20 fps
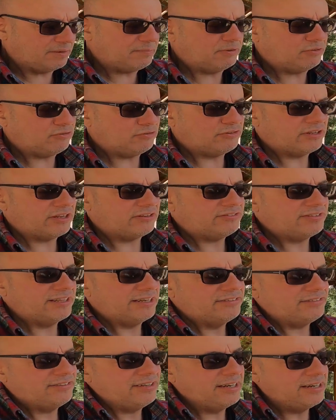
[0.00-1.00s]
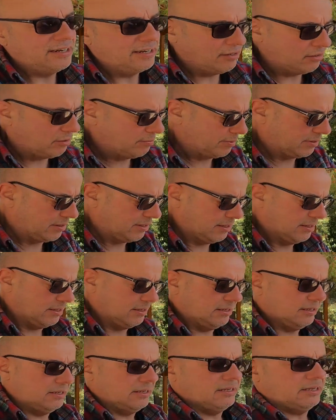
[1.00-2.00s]
temperatures, they're still chilly a little bit.
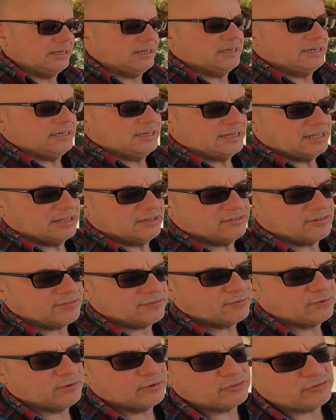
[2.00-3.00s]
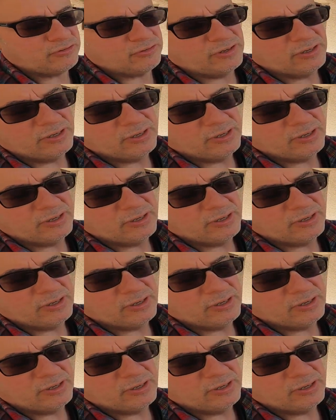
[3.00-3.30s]
And it has, of course,